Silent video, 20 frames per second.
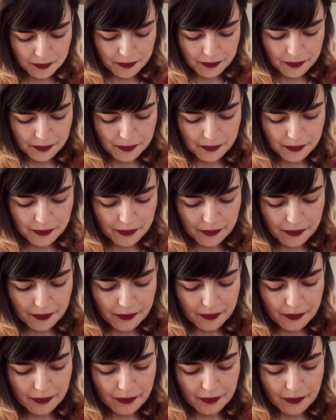
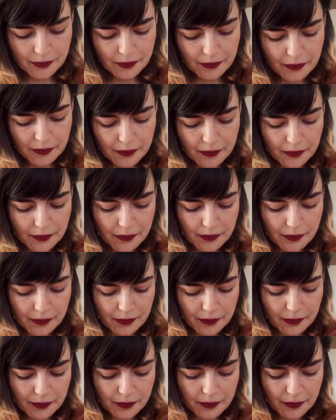
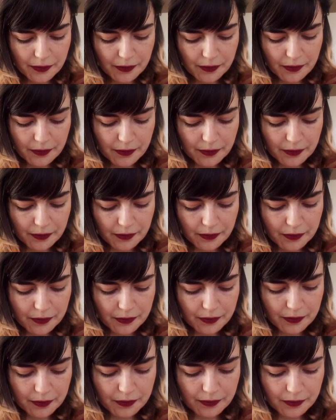
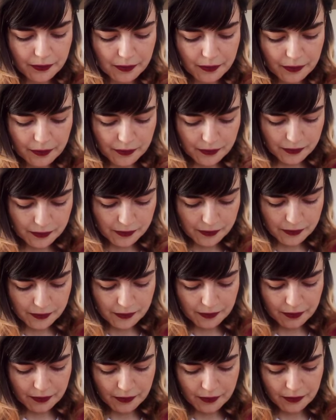
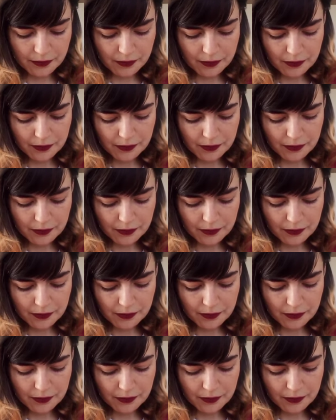(no one is talking)